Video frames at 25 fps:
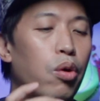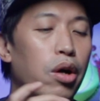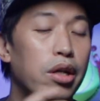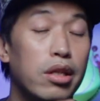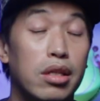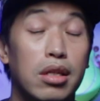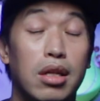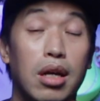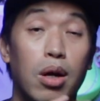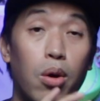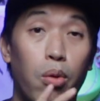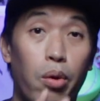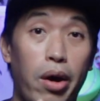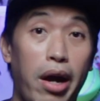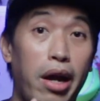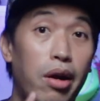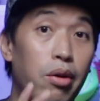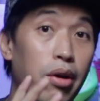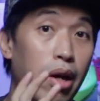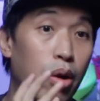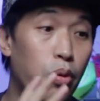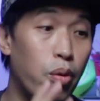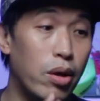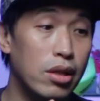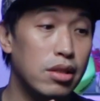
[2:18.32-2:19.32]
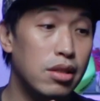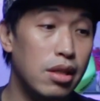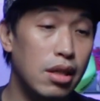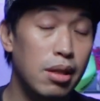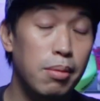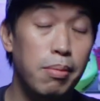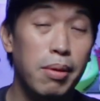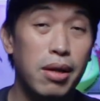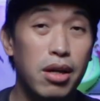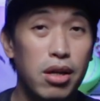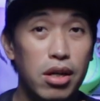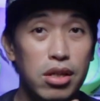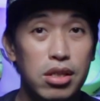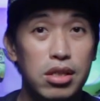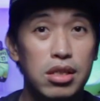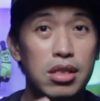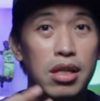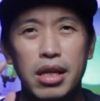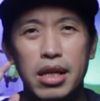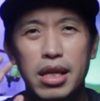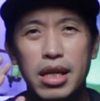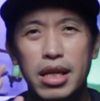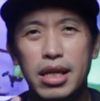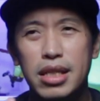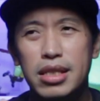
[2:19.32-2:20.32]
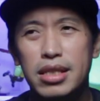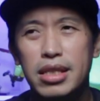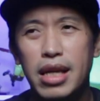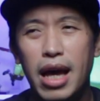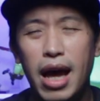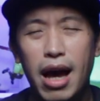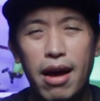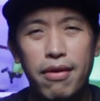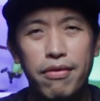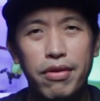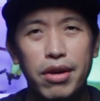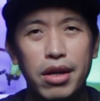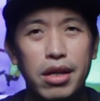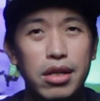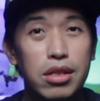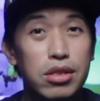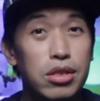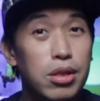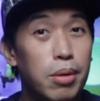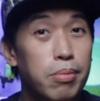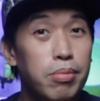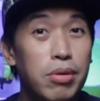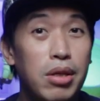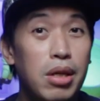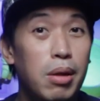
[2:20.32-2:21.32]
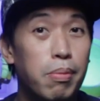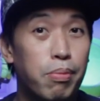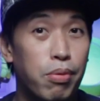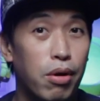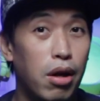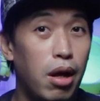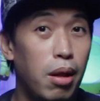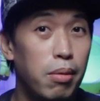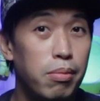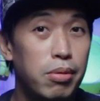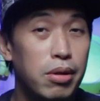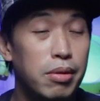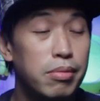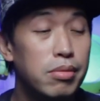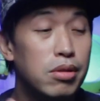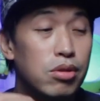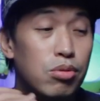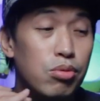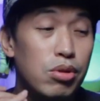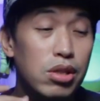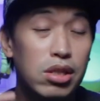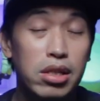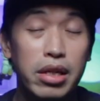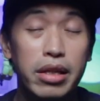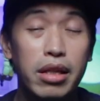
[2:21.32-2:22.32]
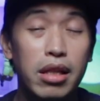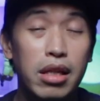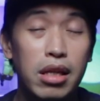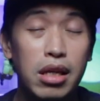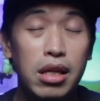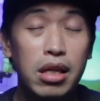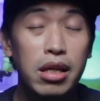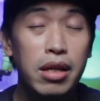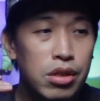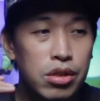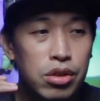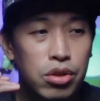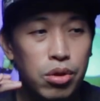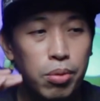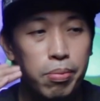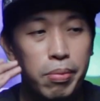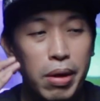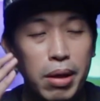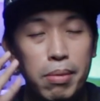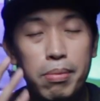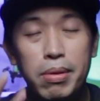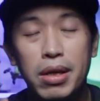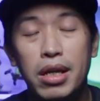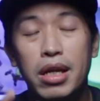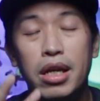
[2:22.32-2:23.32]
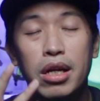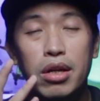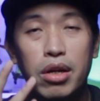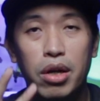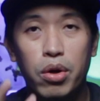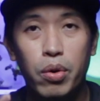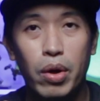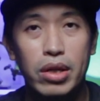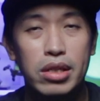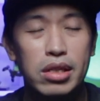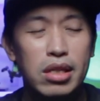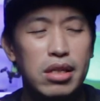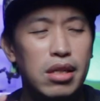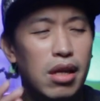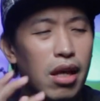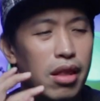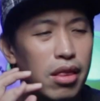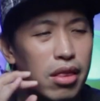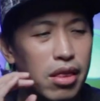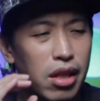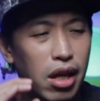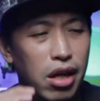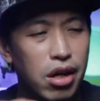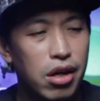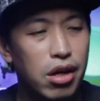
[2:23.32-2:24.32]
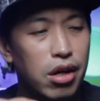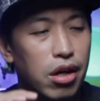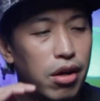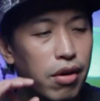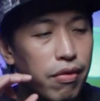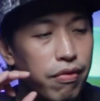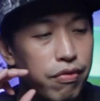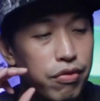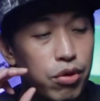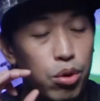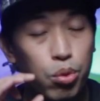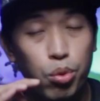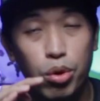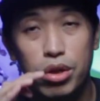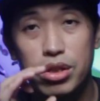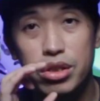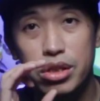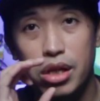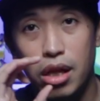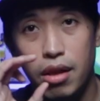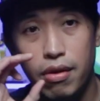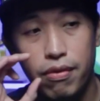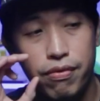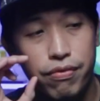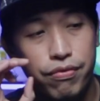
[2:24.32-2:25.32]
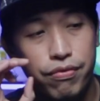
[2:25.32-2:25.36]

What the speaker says: what Kawai requested because he's having some knee problems recently. So maybe he requested a thicker fuel cell